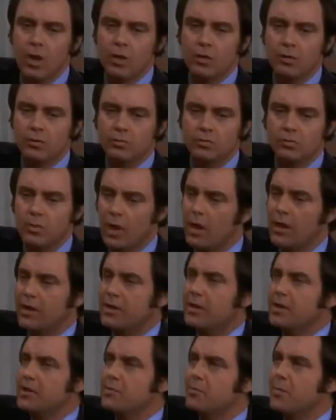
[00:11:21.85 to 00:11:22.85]
Well, it
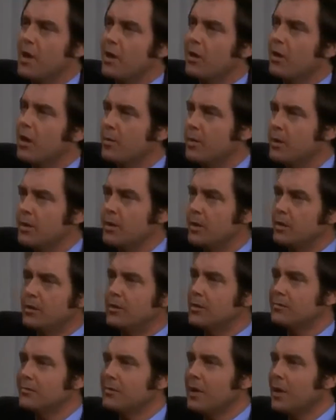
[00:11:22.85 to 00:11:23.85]
doesn't matter. I mean, I
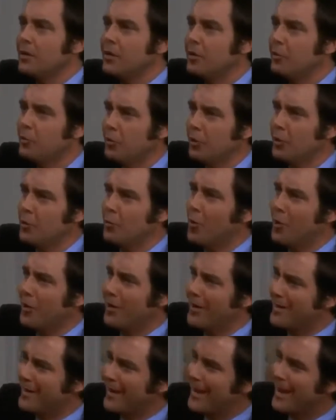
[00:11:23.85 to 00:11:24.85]
didn't really want
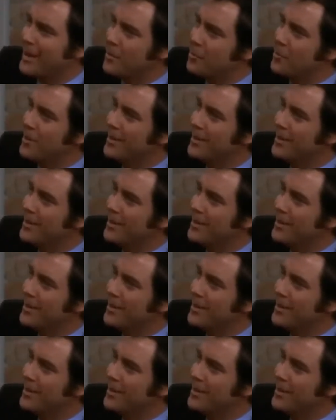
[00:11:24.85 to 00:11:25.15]
anything anyway.